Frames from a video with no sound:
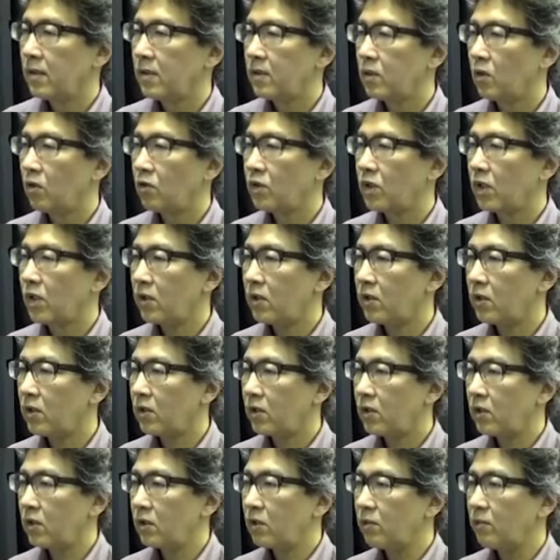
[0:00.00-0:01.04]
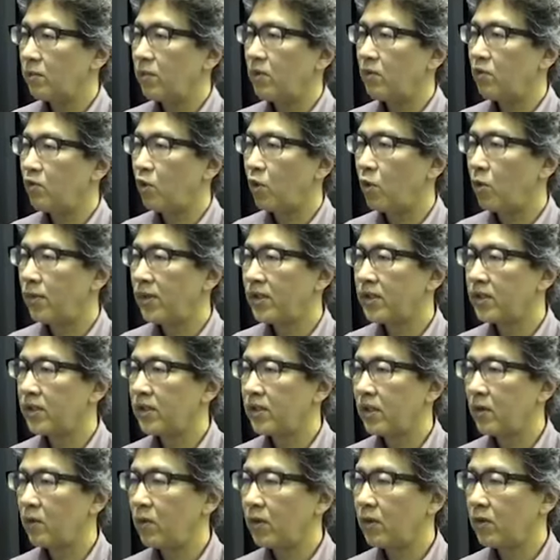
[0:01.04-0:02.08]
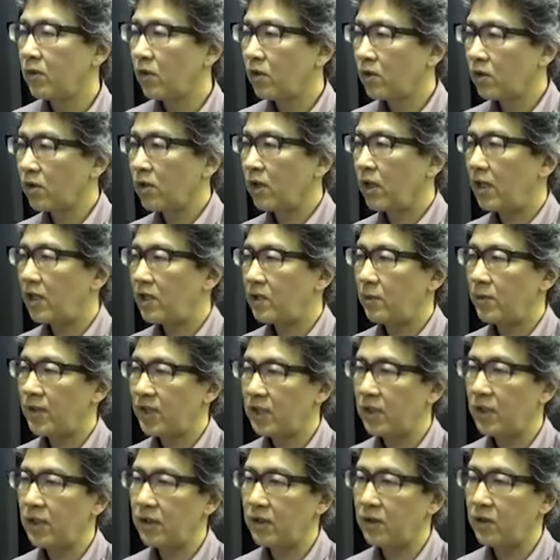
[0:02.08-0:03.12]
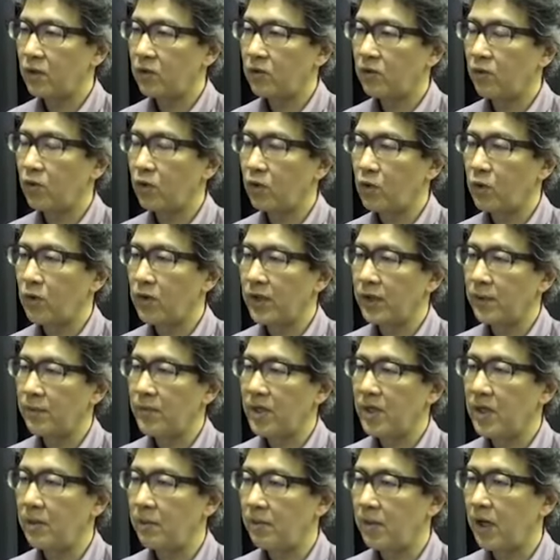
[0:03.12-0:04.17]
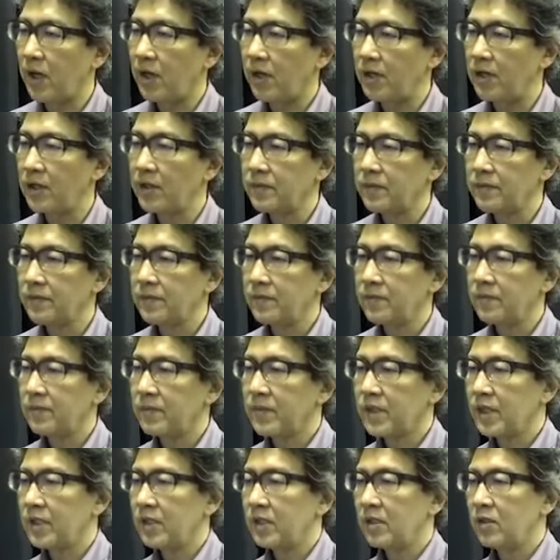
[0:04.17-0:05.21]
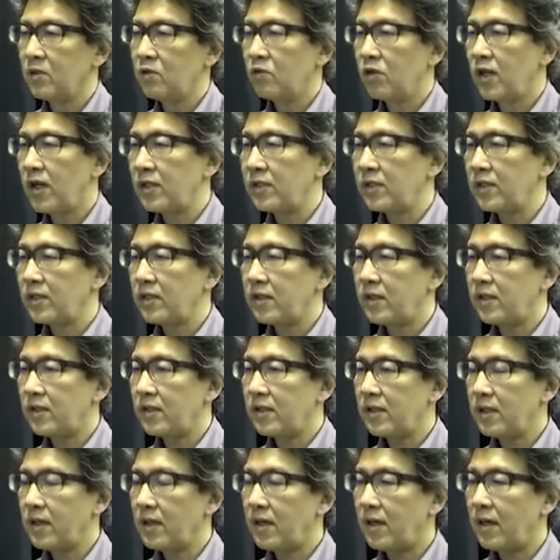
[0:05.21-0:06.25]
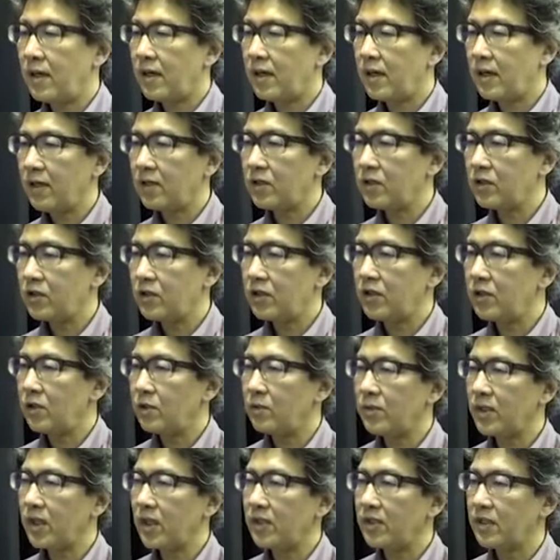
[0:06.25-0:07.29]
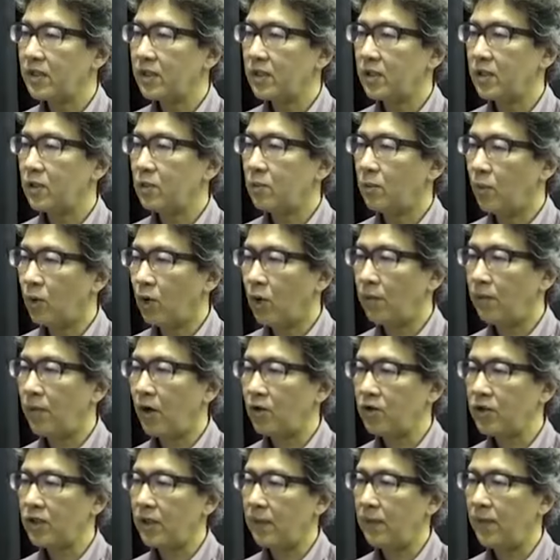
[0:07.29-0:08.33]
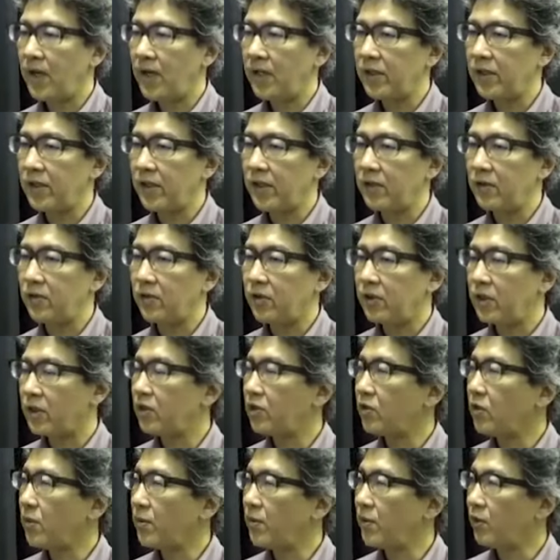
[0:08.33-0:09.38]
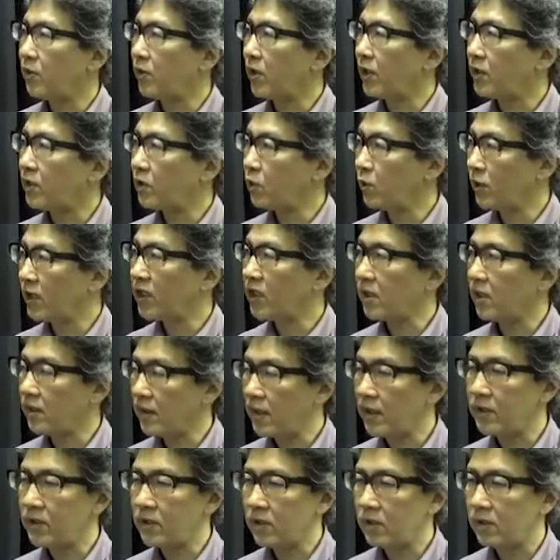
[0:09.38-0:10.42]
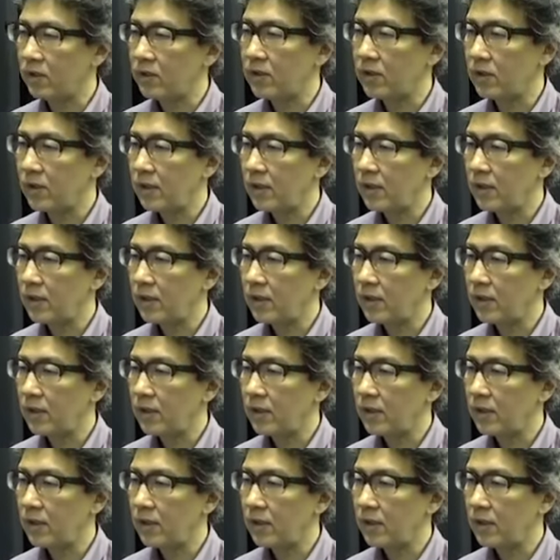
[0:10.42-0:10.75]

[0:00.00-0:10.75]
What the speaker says: So the good performance, they were not especially good for doing BMI. Rather, I assume that this is more about the ability to distribute and switch attention.